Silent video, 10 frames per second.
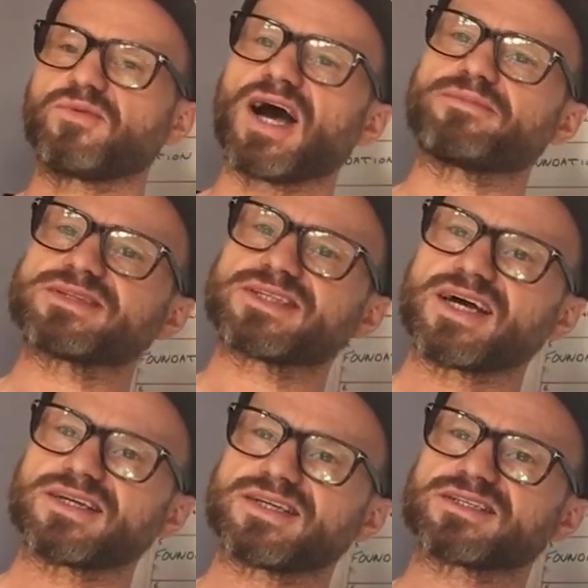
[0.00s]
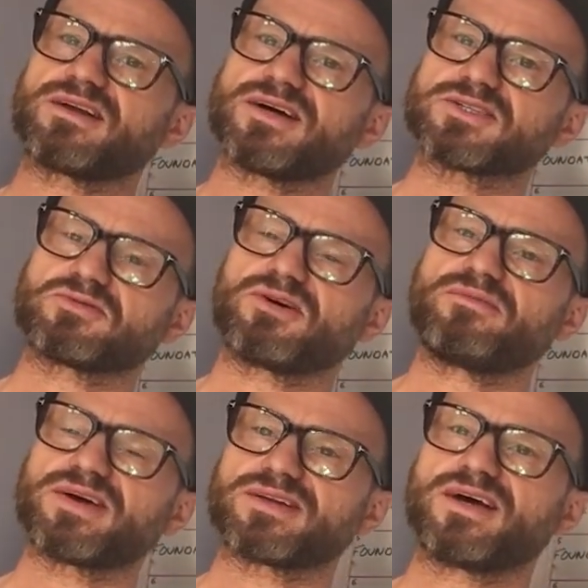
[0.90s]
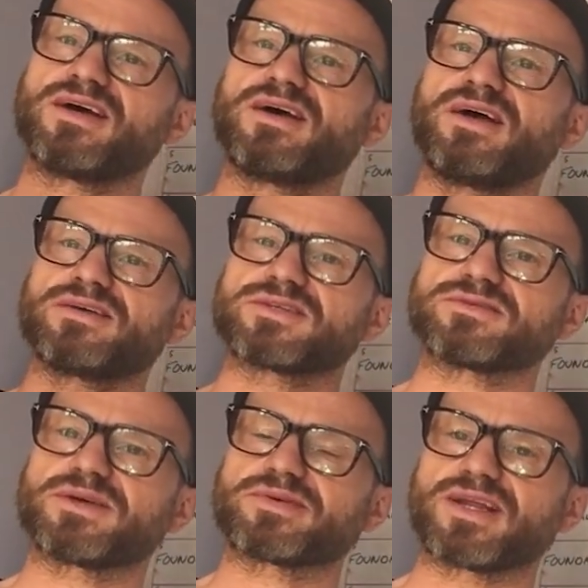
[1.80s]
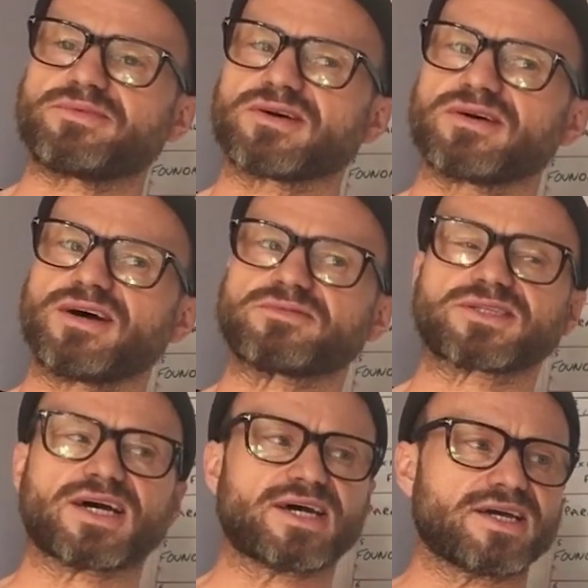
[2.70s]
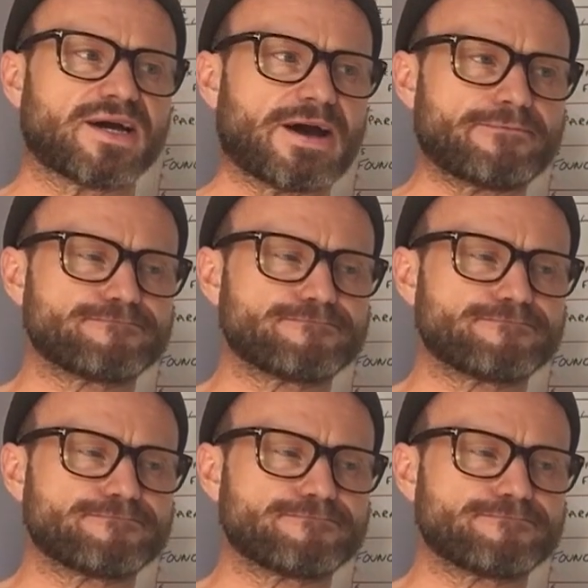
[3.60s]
And what happens then is clients will comment. So typically what a client would say